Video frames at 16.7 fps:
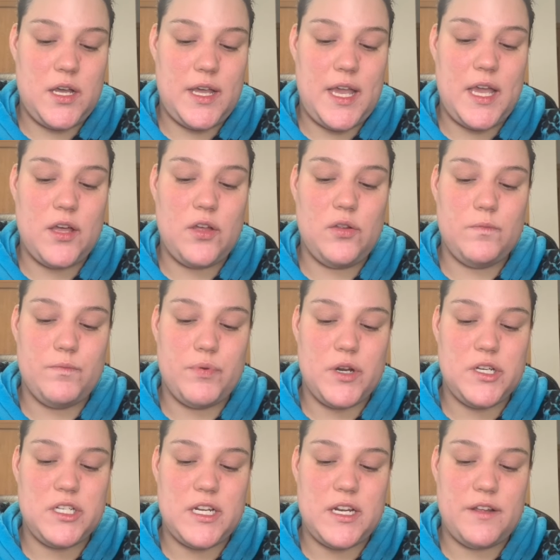angled
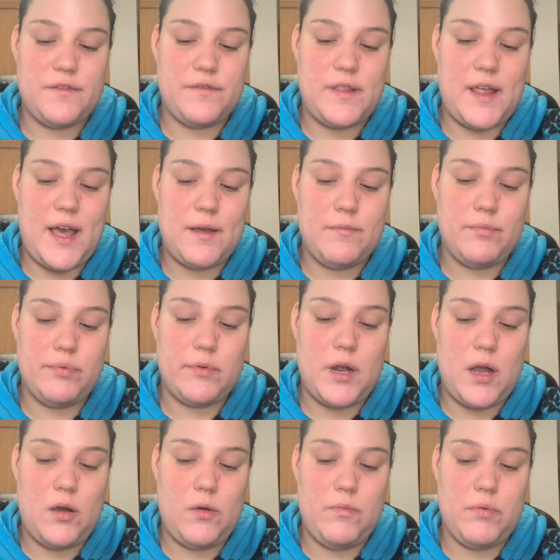brush, and a flat brow